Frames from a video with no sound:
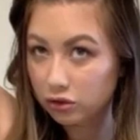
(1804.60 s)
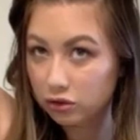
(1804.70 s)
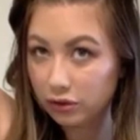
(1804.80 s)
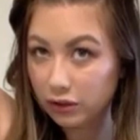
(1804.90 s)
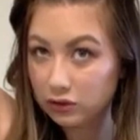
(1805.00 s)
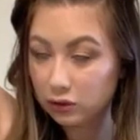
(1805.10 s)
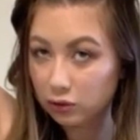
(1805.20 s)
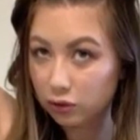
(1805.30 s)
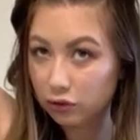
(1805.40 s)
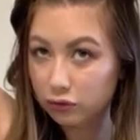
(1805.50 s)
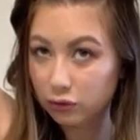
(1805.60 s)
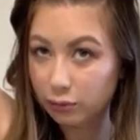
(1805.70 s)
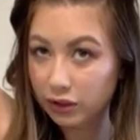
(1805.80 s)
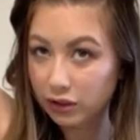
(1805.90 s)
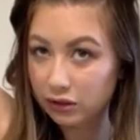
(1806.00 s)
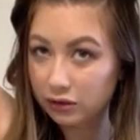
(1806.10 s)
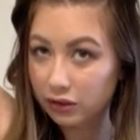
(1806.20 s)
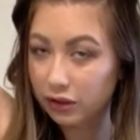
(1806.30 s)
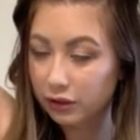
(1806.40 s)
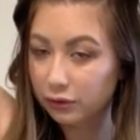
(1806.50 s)
the look for me, and I don't
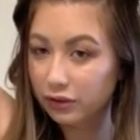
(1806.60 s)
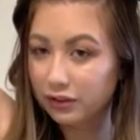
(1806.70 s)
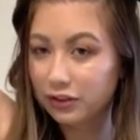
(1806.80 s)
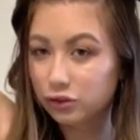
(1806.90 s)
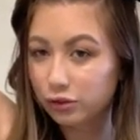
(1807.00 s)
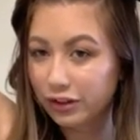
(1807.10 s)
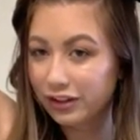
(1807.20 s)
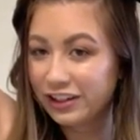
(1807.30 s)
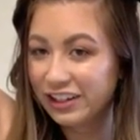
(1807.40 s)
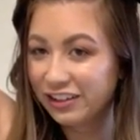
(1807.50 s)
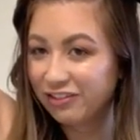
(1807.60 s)
think that's trending anymore.